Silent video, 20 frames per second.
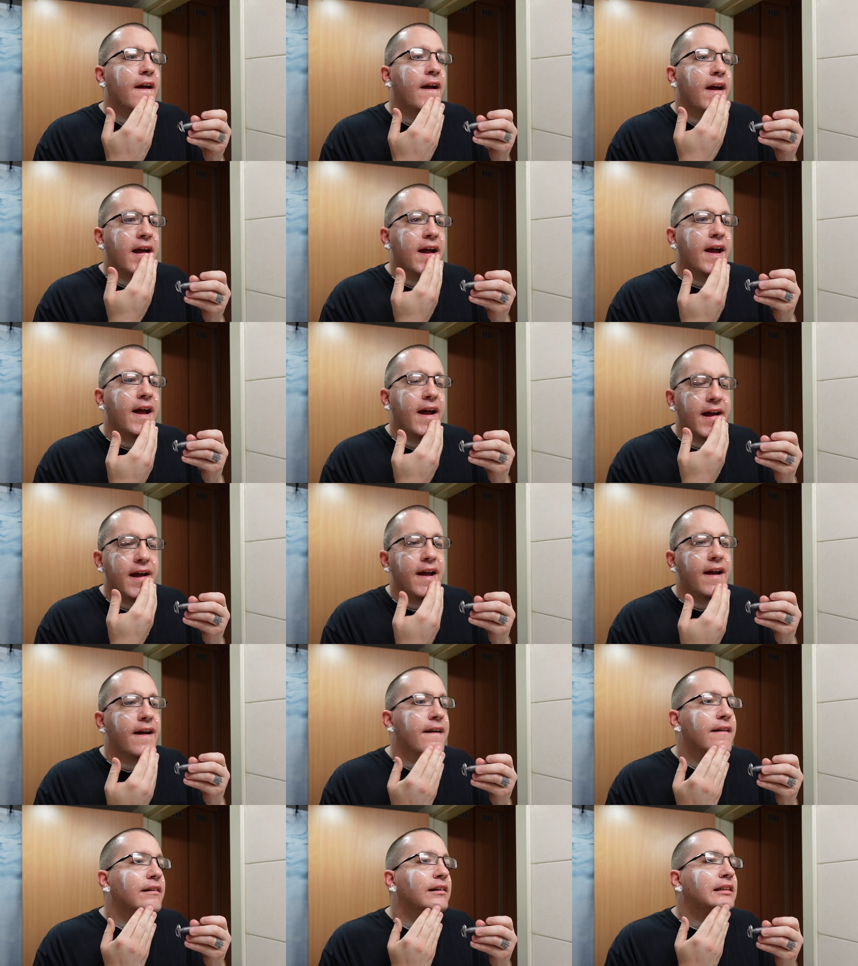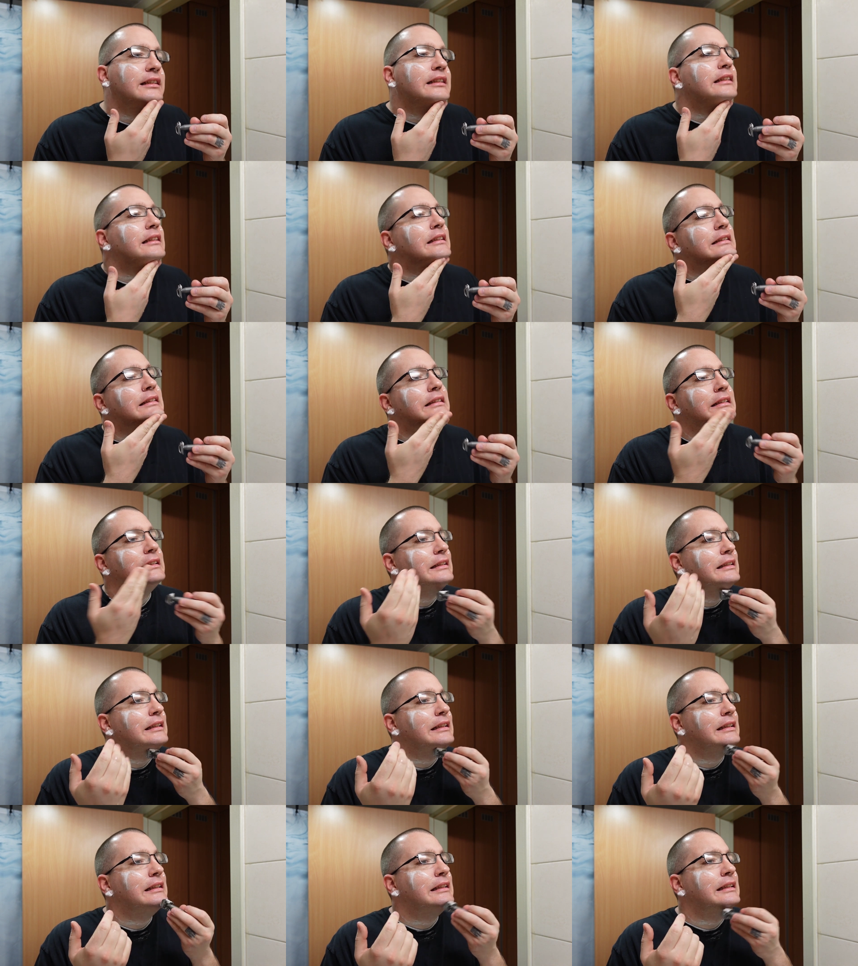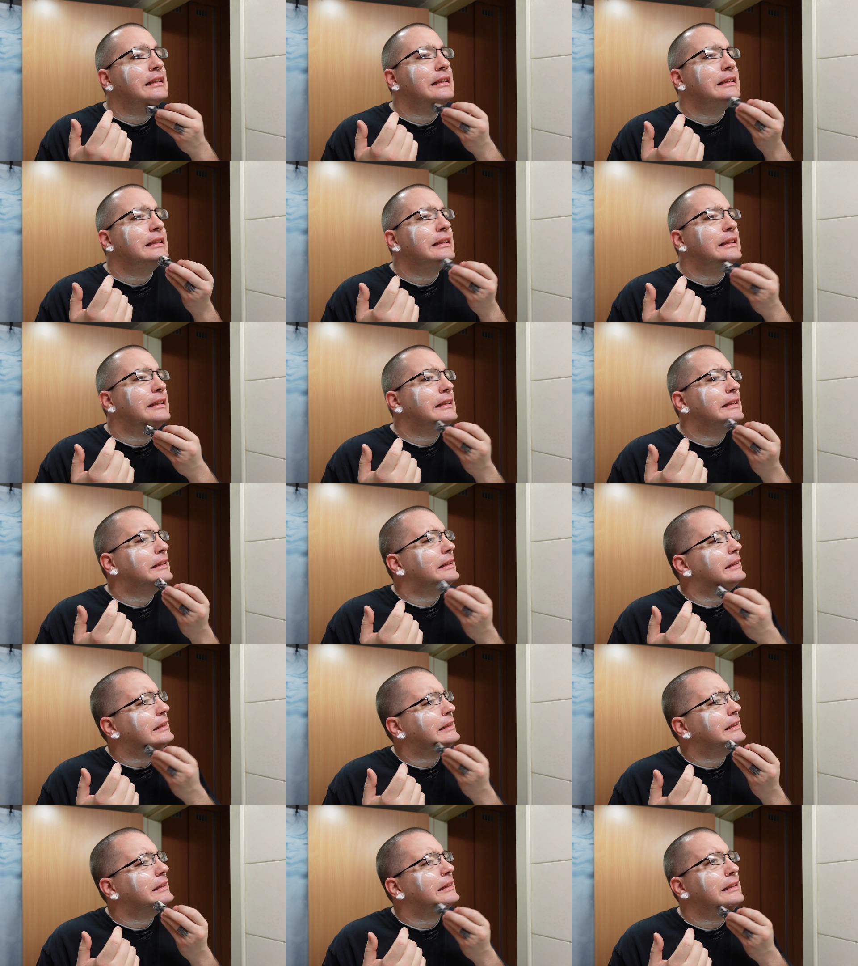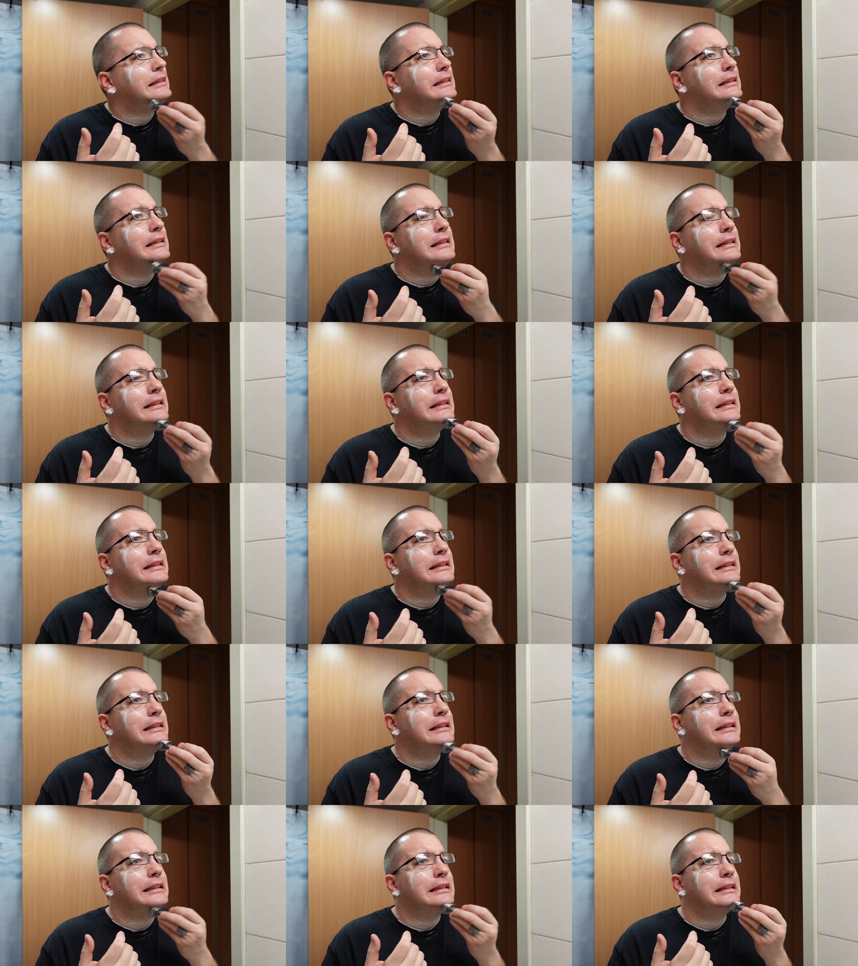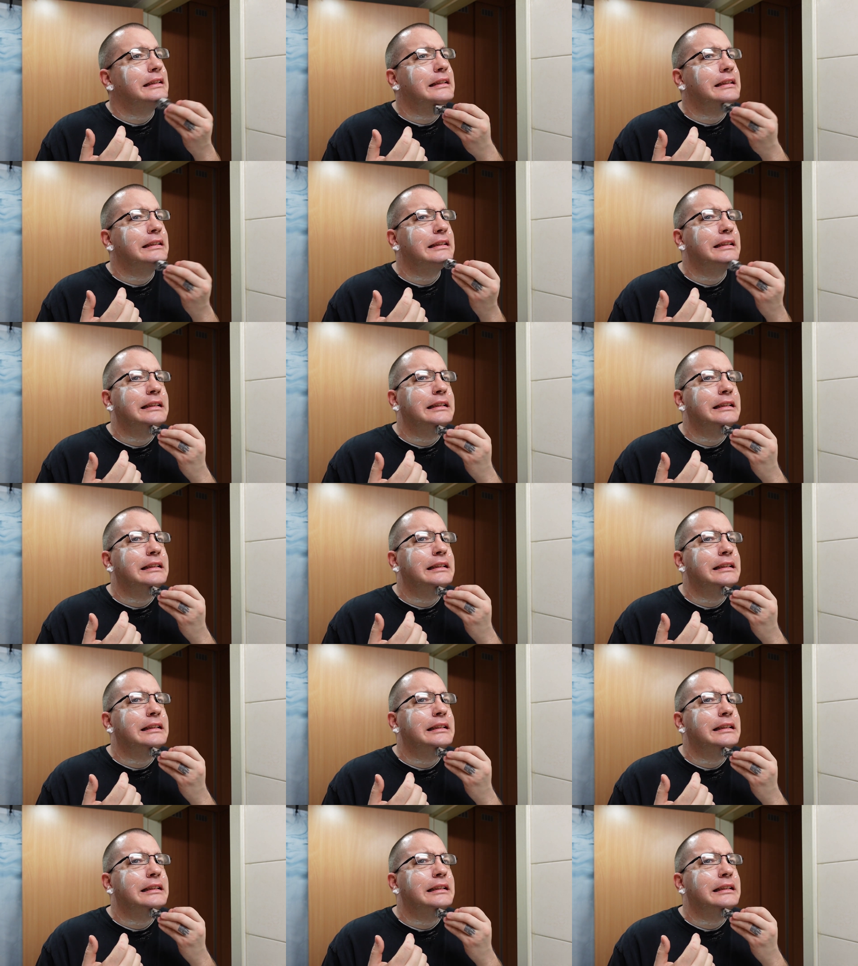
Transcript: (no one is talking)